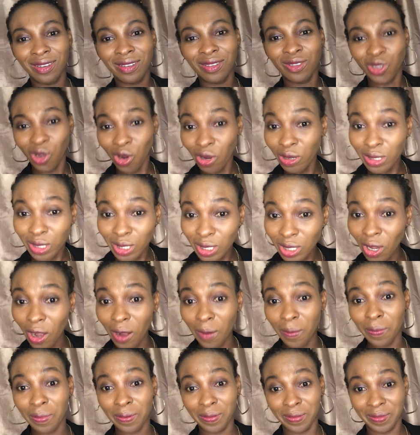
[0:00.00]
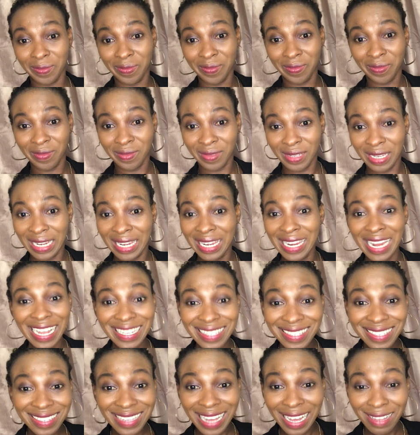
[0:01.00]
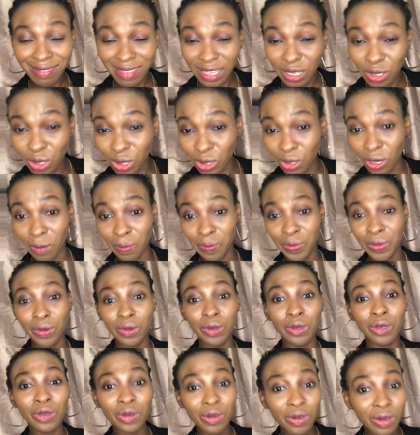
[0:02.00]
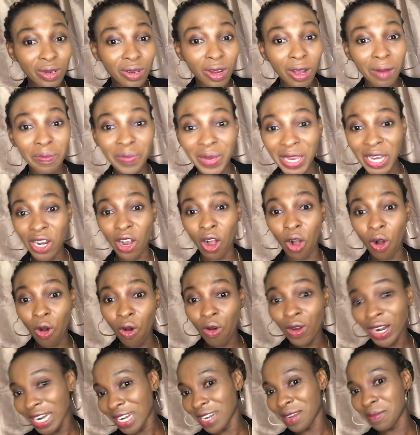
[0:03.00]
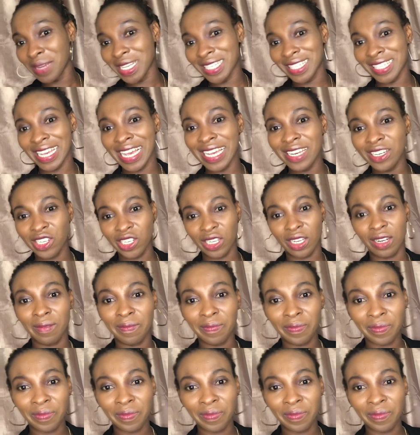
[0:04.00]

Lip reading: Don't stop. Let nothing stop you. Do not be your own limitation.